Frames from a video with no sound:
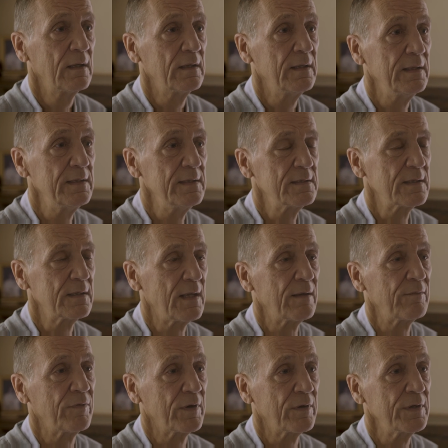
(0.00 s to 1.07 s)
leading to
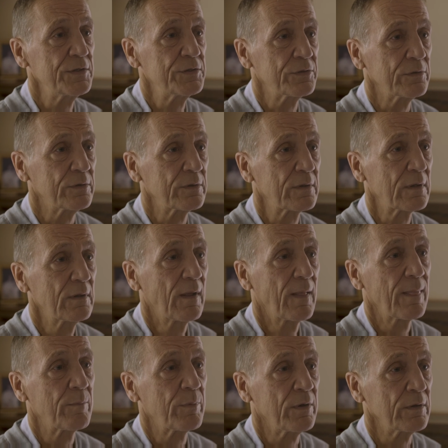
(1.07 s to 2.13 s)
that very short
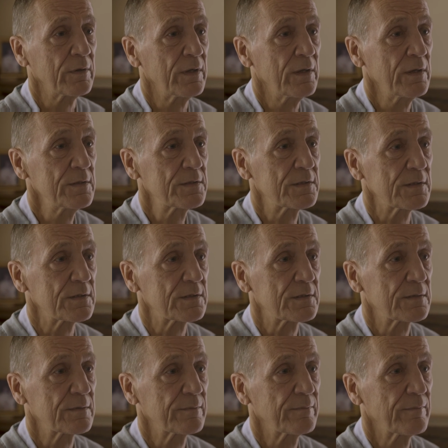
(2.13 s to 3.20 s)

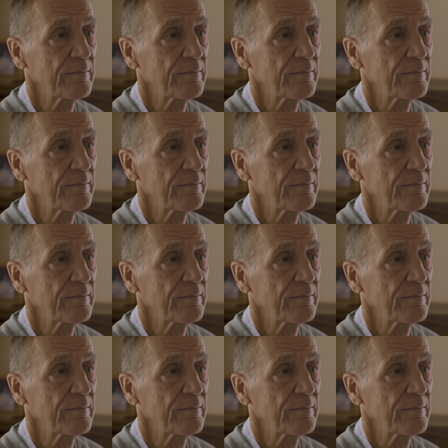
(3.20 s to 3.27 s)
prognosis.